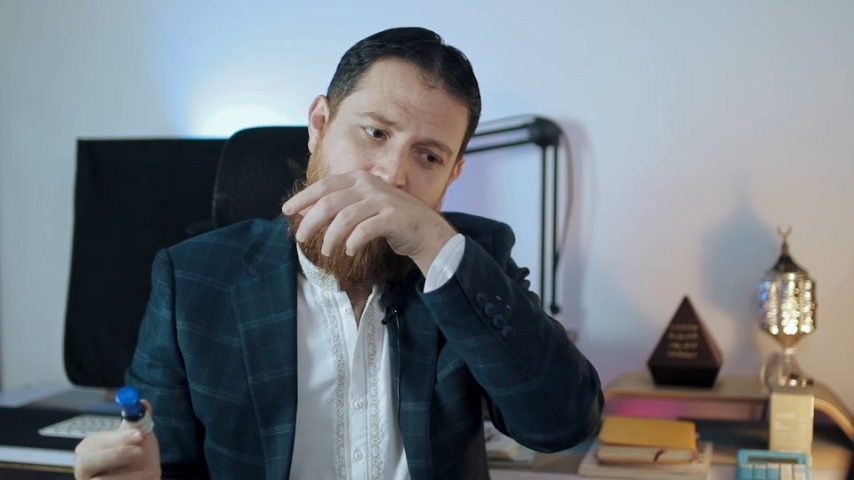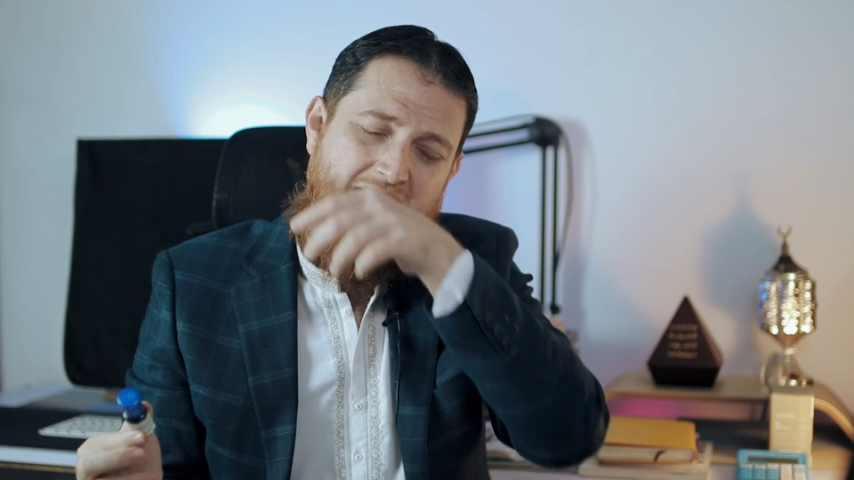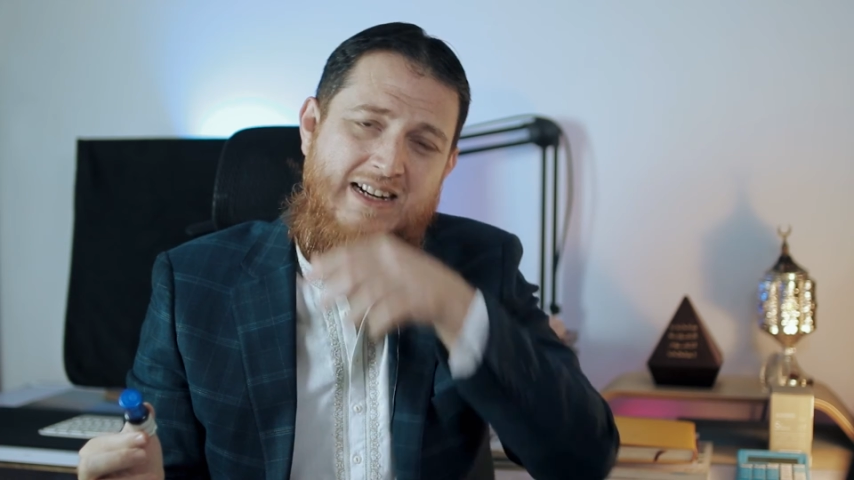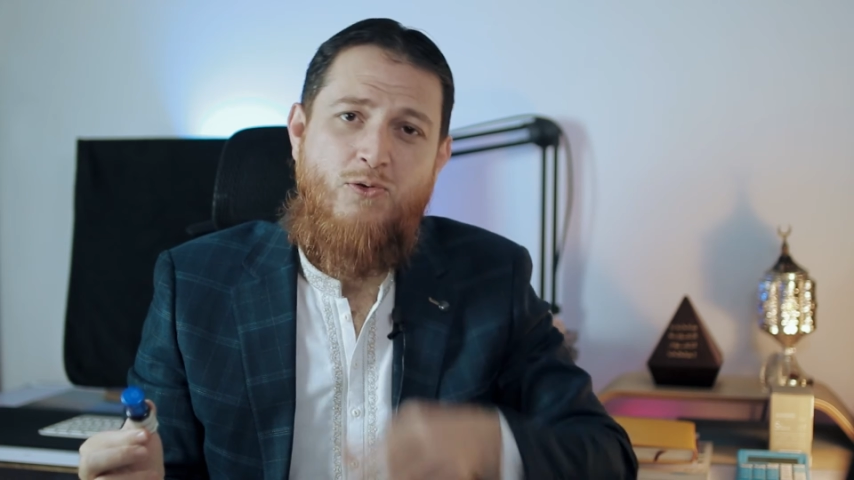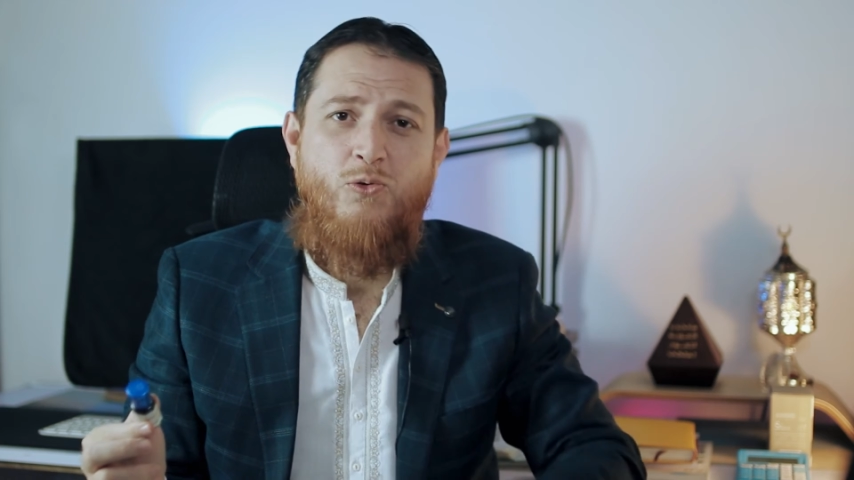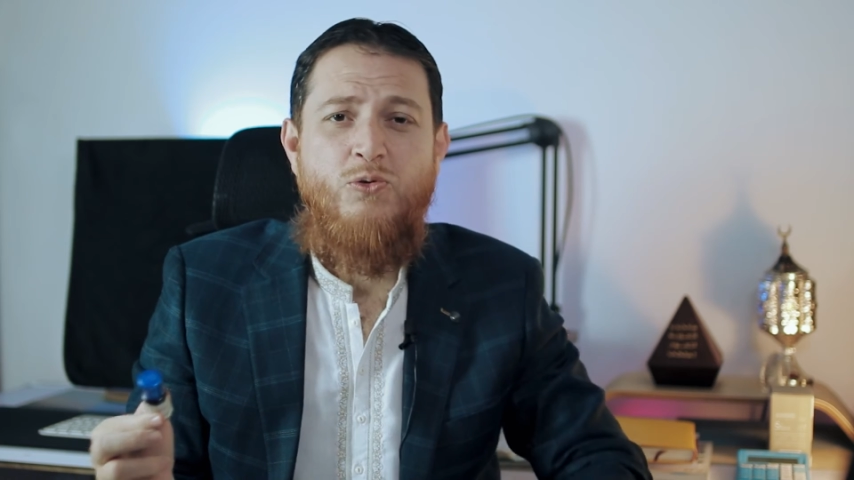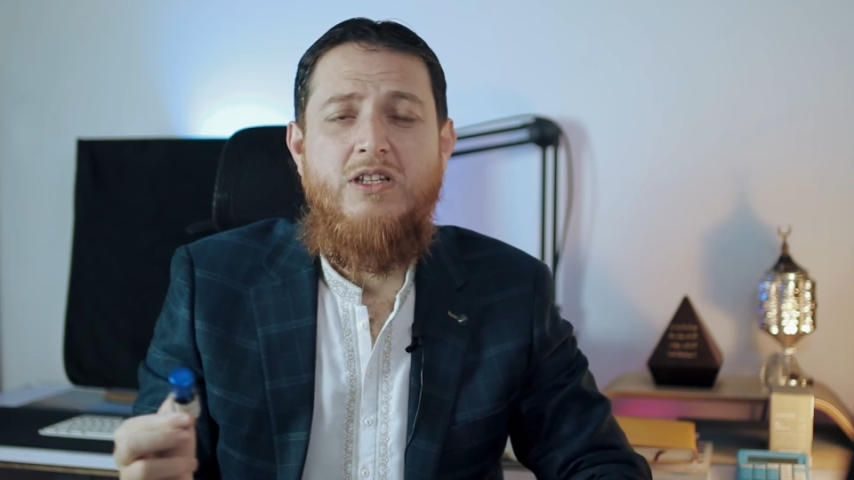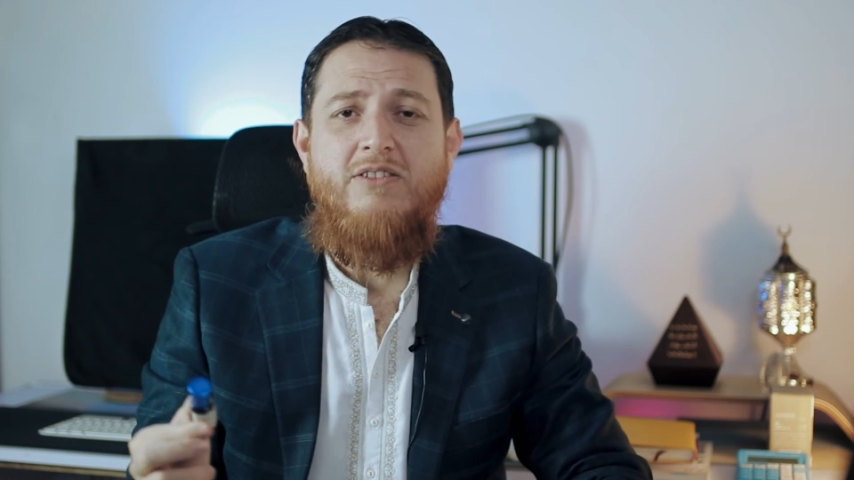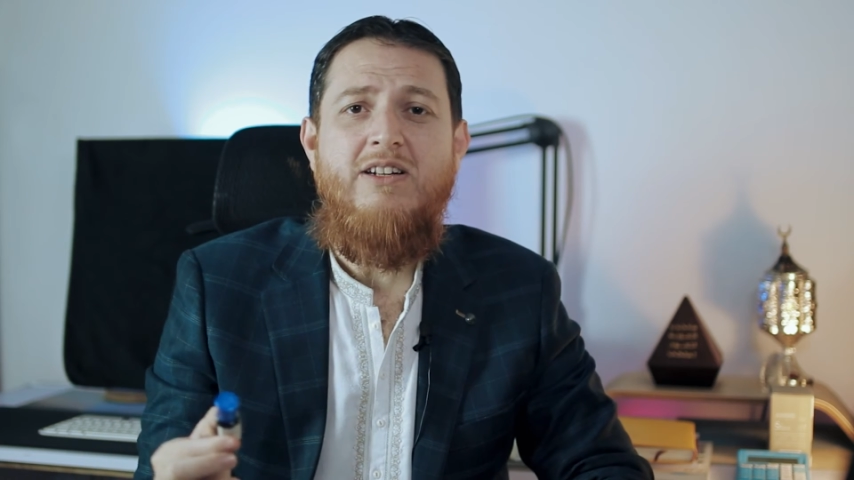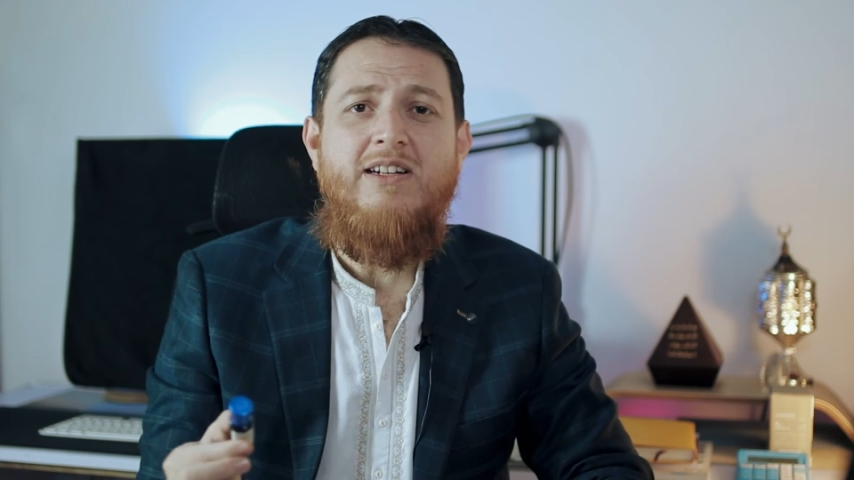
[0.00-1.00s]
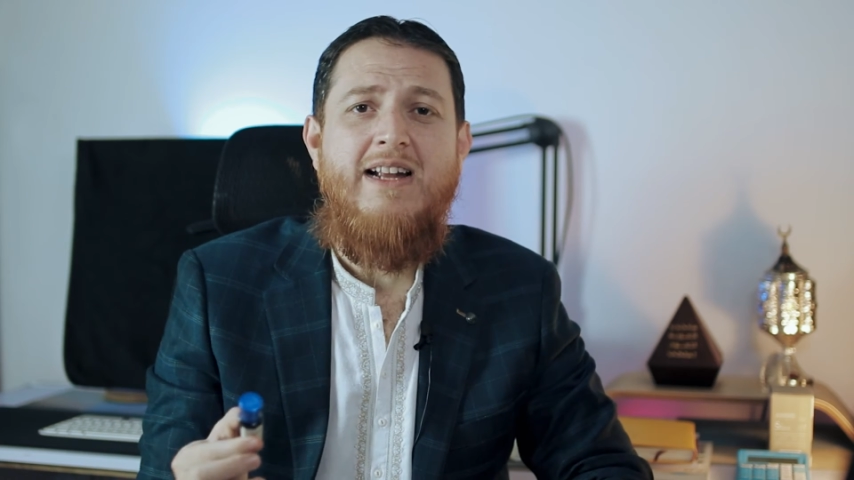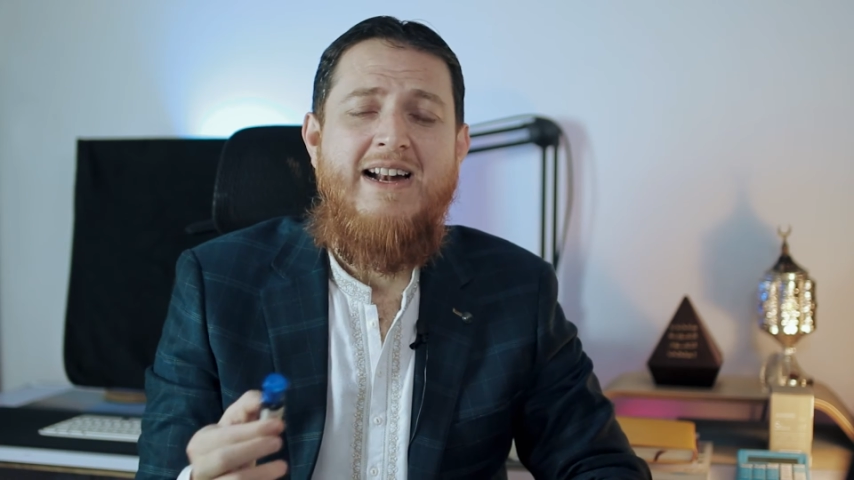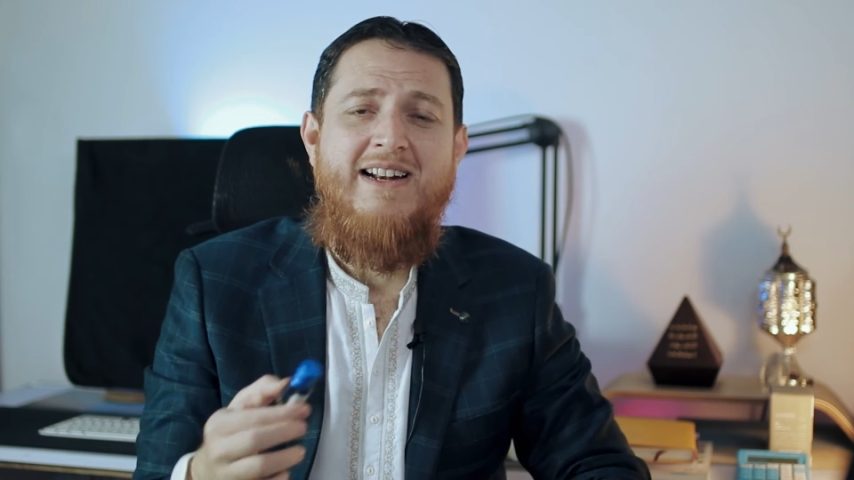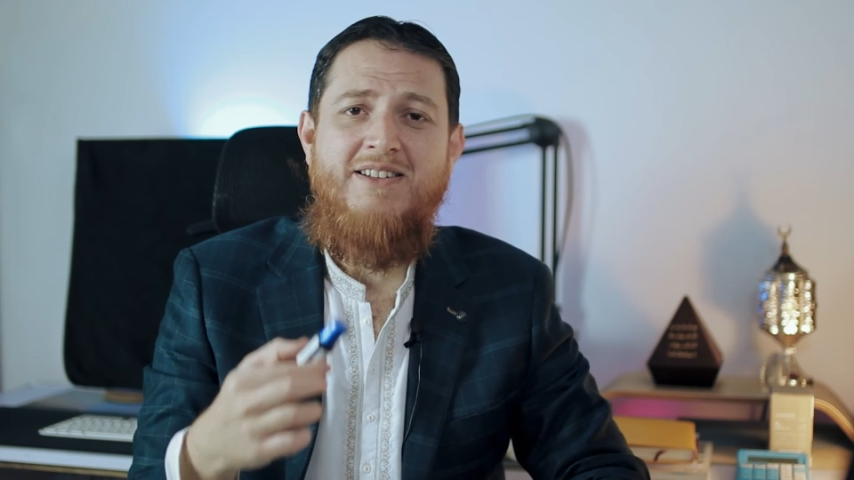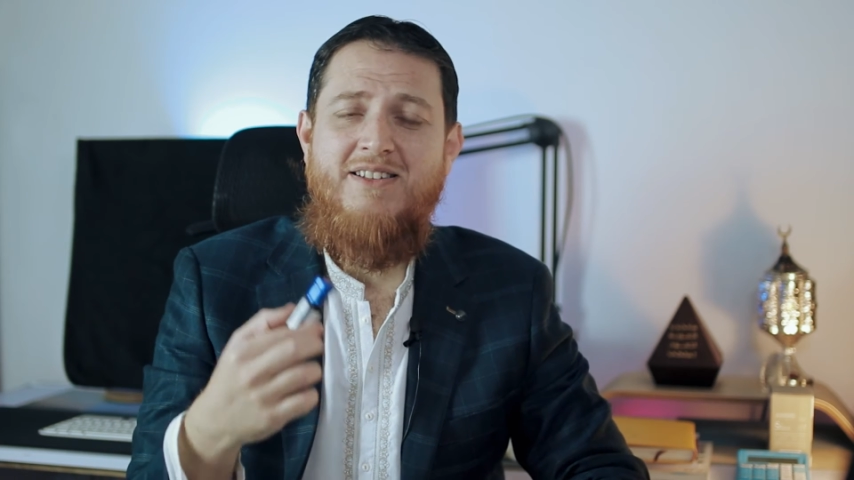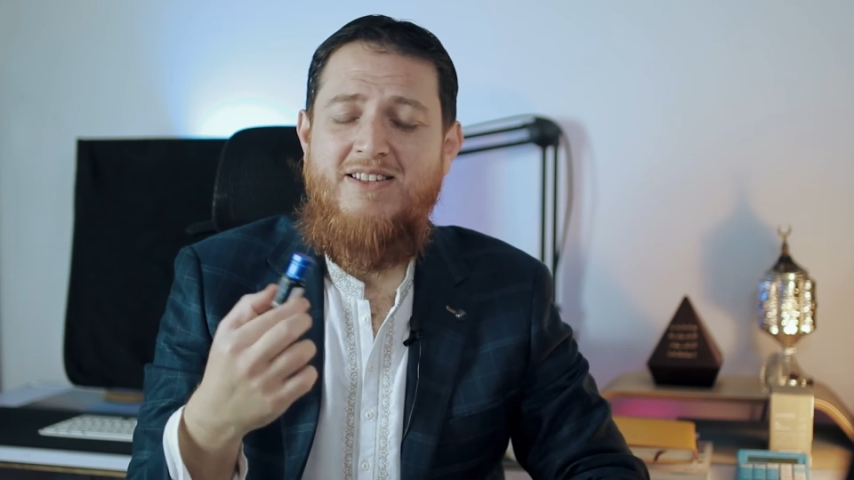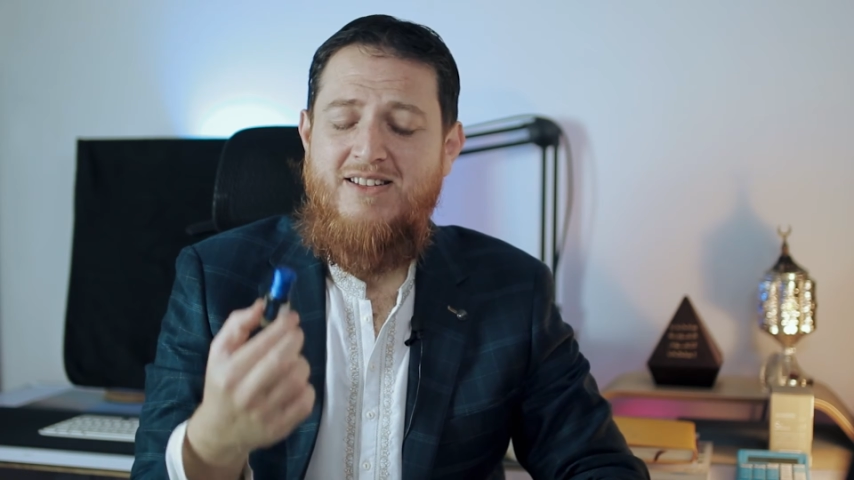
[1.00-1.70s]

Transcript: an oud lover and